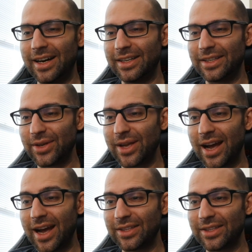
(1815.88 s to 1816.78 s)

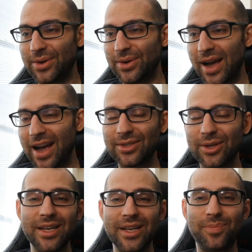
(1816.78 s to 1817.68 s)
So as
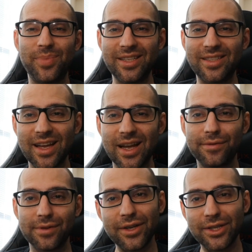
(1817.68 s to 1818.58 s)
always, be
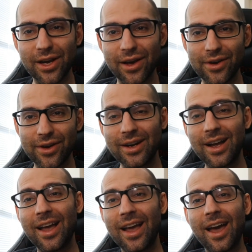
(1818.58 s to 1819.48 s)
safe, love each other,
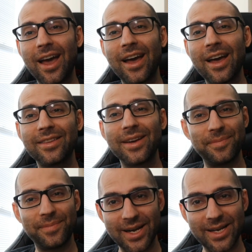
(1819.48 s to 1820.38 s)
and
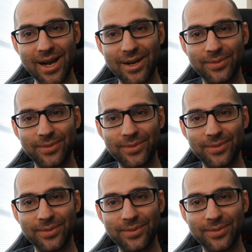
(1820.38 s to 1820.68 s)
bye now.